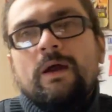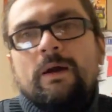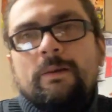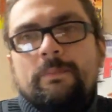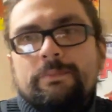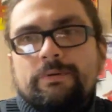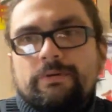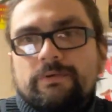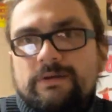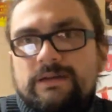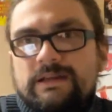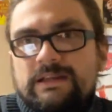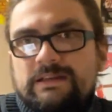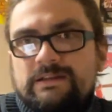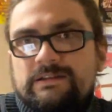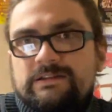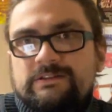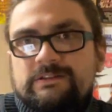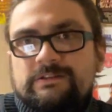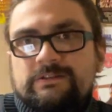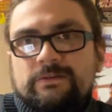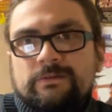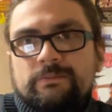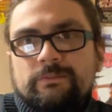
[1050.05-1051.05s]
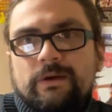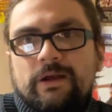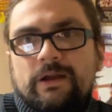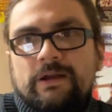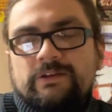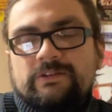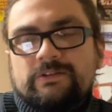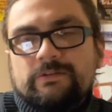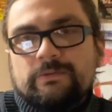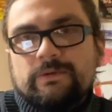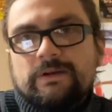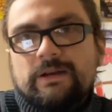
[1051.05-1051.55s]
priests or
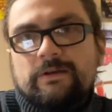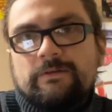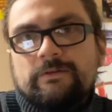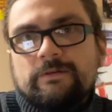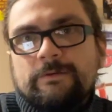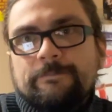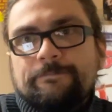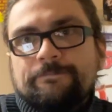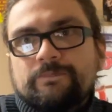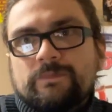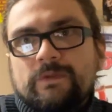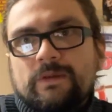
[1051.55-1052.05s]
monks or whatever.